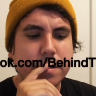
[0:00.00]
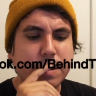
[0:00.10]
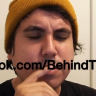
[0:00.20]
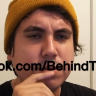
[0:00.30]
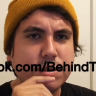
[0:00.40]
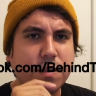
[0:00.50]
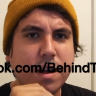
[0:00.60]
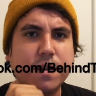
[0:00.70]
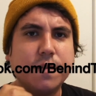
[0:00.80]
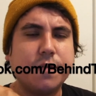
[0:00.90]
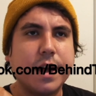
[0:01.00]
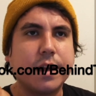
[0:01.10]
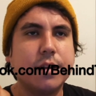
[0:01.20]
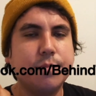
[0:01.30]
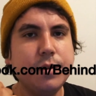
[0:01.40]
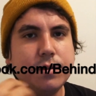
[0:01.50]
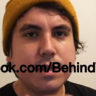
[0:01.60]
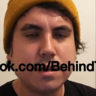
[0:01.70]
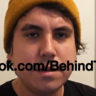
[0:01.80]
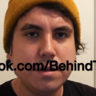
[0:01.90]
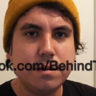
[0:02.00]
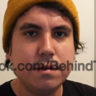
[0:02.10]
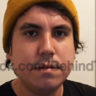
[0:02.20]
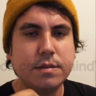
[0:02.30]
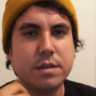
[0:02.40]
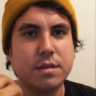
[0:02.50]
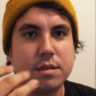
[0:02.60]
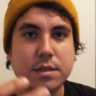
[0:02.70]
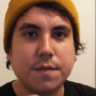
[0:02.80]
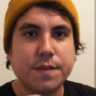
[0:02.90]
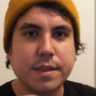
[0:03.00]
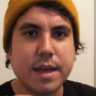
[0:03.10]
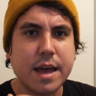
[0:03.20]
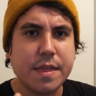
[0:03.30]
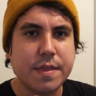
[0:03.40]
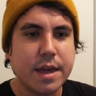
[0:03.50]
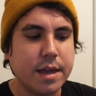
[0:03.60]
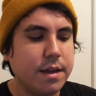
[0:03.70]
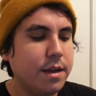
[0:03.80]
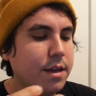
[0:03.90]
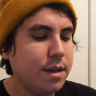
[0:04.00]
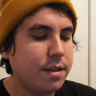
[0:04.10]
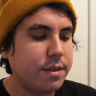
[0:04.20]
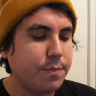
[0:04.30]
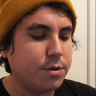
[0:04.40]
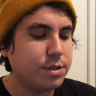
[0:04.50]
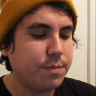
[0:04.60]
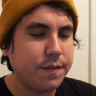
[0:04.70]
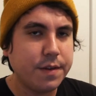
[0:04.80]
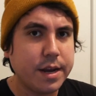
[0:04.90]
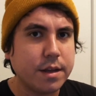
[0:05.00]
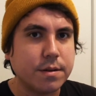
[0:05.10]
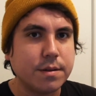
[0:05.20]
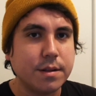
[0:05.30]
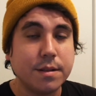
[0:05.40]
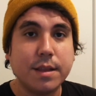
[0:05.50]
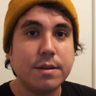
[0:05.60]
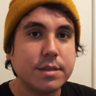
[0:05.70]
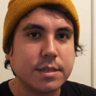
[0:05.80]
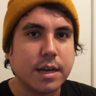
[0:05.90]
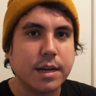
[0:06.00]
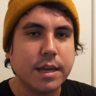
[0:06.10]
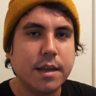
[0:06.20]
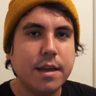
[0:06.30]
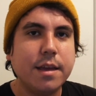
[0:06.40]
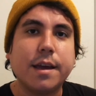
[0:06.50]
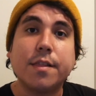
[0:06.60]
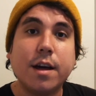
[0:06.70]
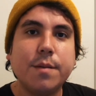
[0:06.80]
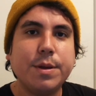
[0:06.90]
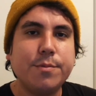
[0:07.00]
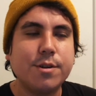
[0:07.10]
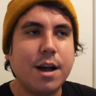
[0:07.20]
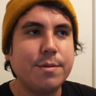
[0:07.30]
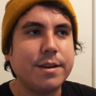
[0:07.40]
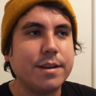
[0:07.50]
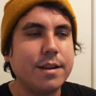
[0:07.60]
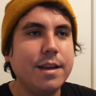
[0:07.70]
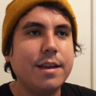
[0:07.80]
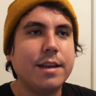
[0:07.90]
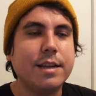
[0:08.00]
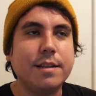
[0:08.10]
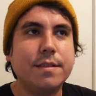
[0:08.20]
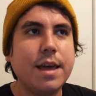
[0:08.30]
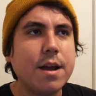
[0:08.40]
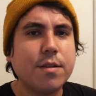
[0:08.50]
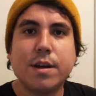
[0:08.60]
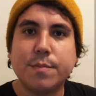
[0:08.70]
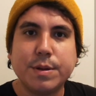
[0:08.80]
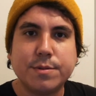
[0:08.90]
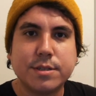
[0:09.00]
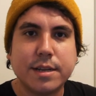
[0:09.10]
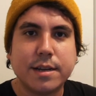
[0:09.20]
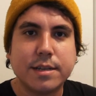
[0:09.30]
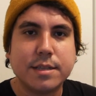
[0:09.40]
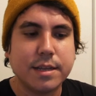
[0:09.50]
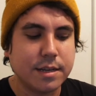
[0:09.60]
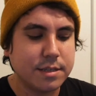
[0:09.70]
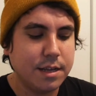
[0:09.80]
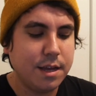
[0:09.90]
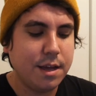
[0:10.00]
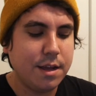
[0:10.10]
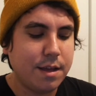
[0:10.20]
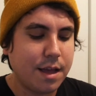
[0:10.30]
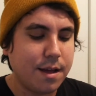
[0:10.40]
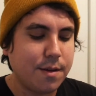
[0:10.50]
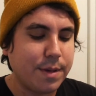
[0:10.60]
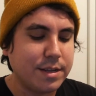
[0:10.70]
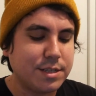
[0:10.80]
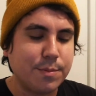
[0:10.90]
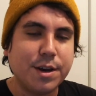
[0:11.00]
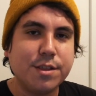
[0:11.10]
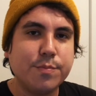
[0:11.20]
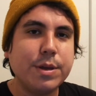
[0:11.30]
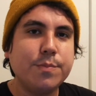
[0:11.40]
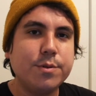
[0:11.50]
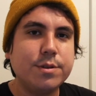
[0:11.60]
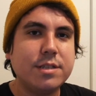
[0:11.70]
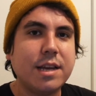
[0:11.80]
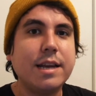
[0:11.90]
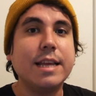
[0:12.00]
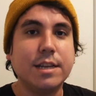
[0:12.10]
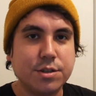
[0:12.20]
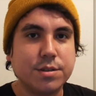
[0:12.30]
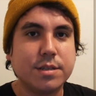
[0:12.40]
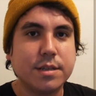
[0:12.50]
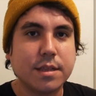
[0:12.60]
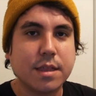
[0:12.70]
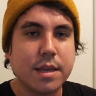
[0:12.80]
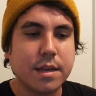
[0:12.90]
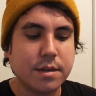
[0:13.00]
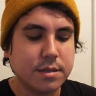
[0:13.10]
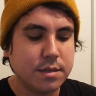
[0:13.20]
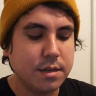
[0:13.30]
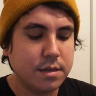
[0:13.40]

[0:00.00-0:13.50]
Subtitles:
They post a lot of like music news and stuff like that, and they posted my video, and that was exciting. And a lot of people commented, and there a lot of people said nice things. And some other people said interesting things.